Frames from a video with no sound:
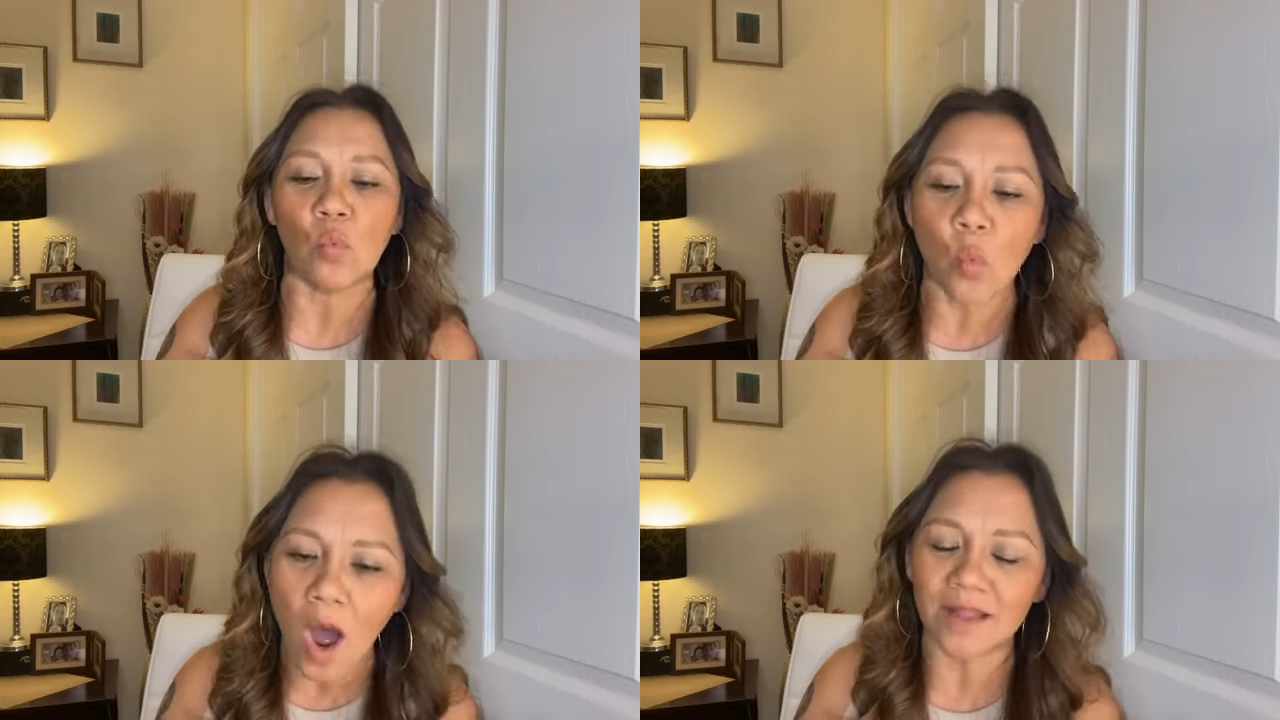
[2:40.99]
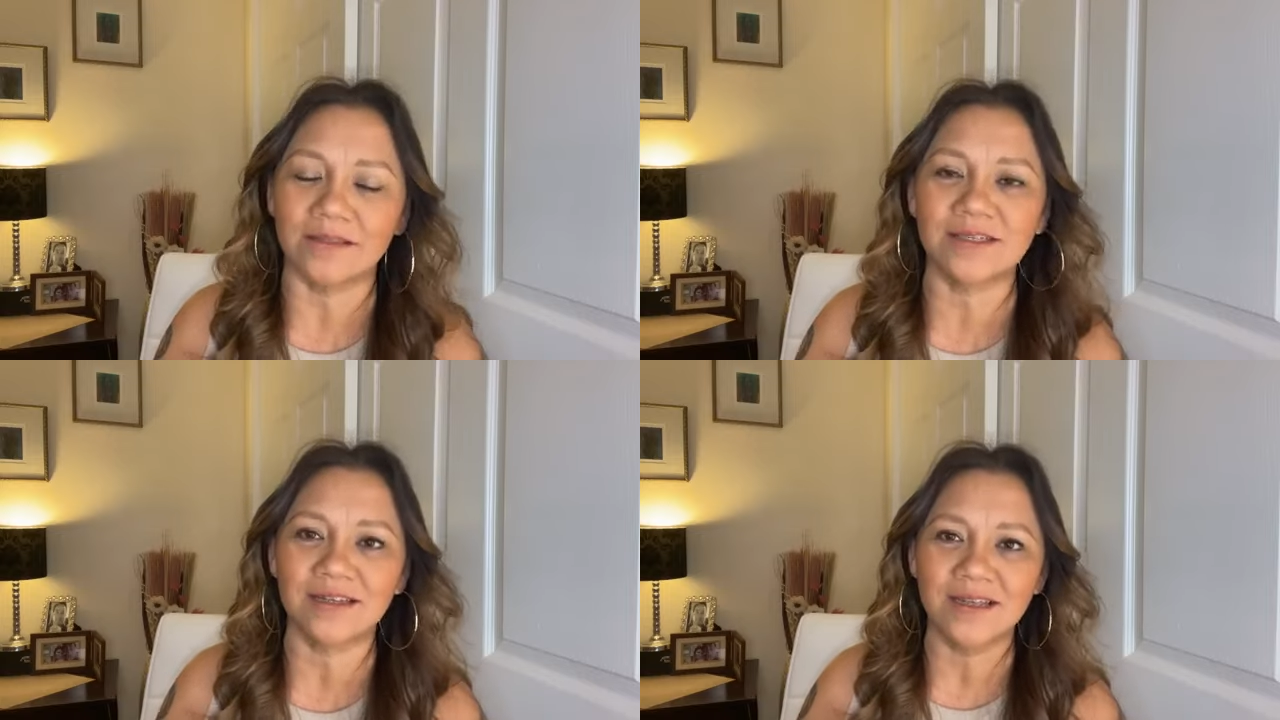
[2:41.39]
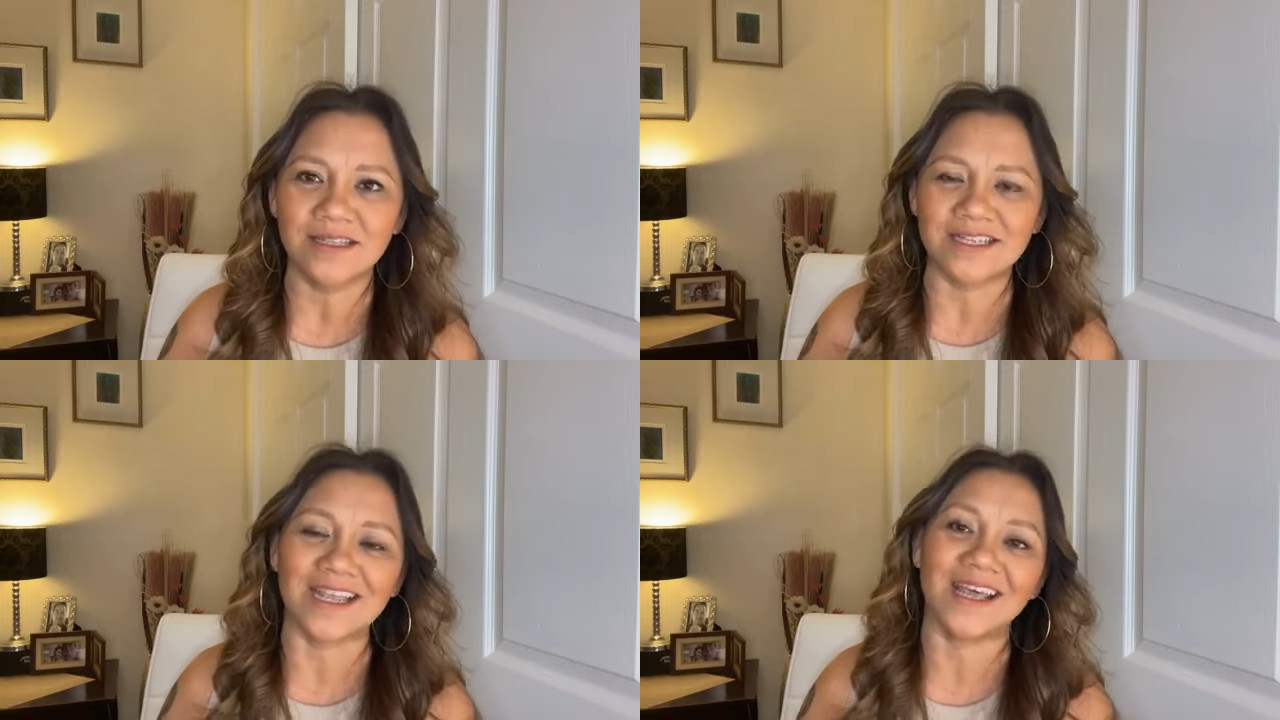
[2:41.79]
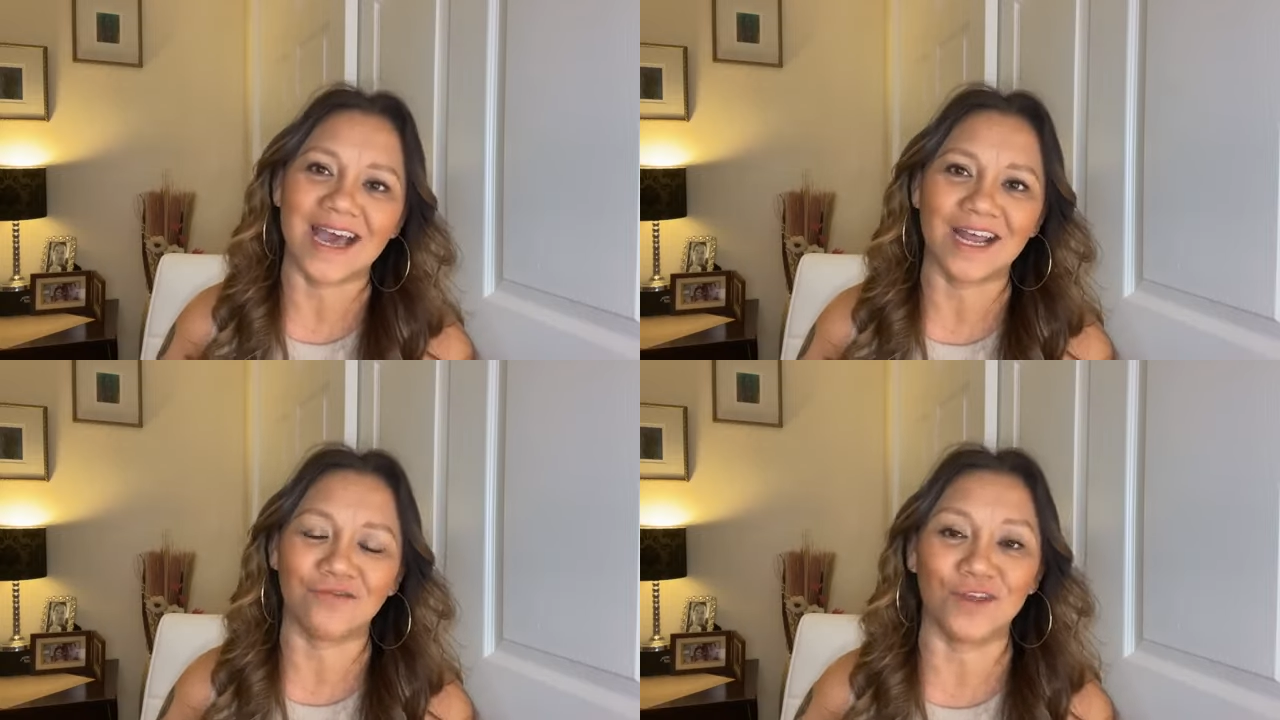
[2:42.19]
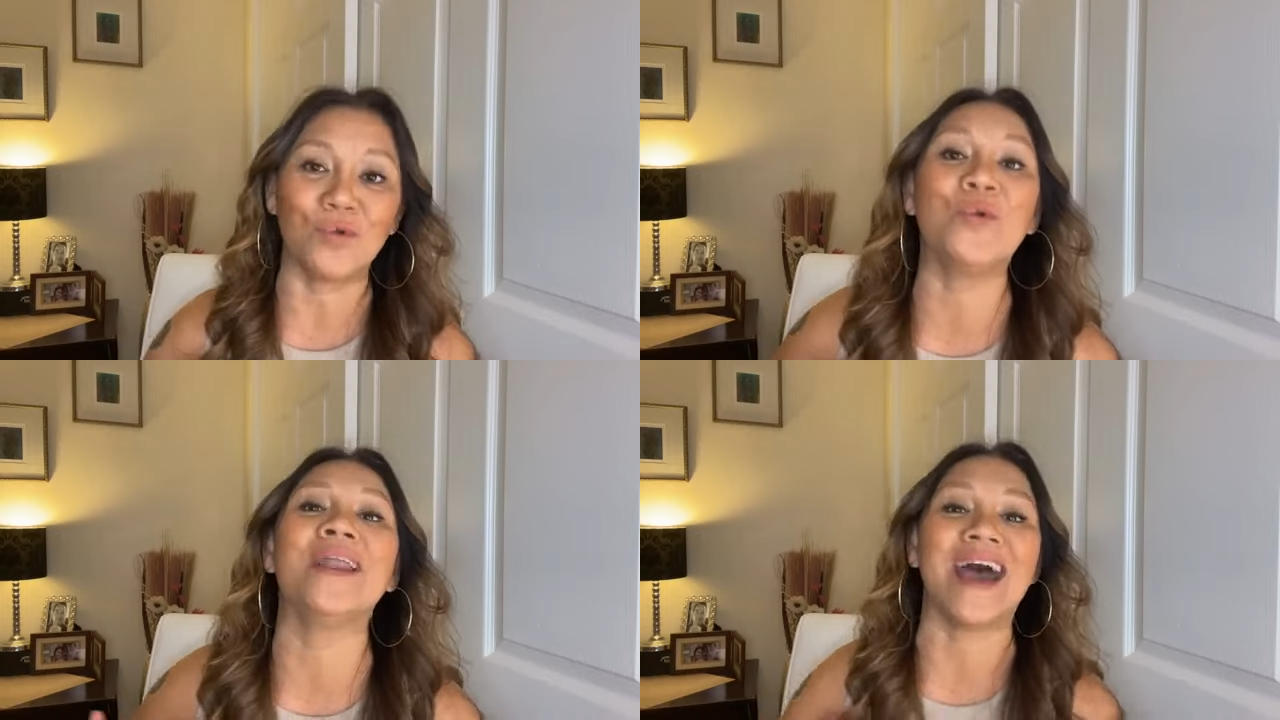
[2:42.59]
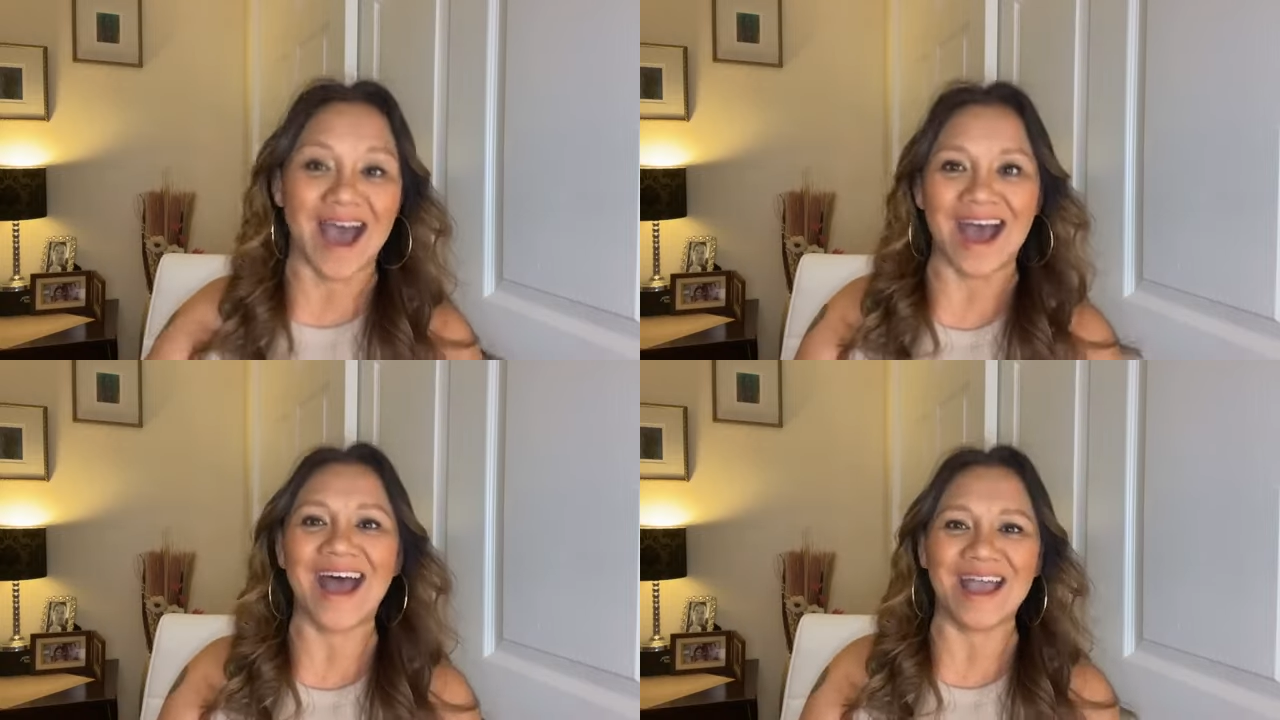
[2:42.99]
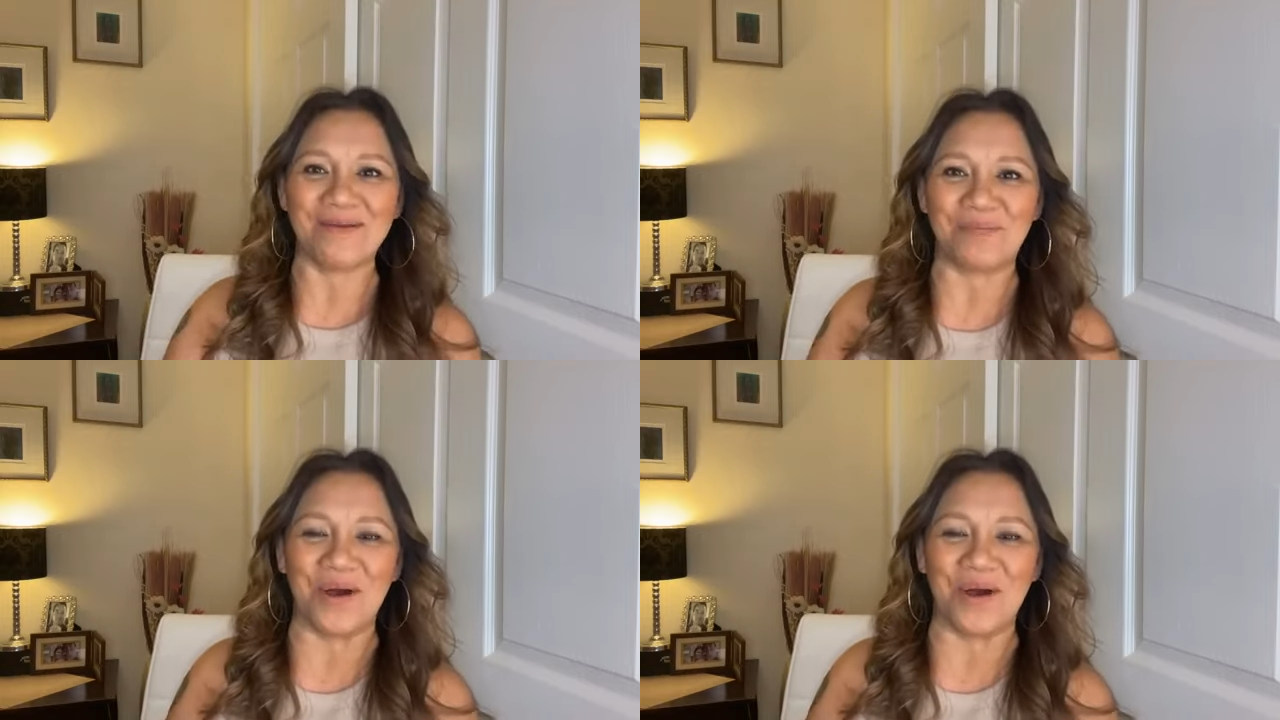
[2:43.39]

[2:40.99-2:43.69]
want to get out of it when I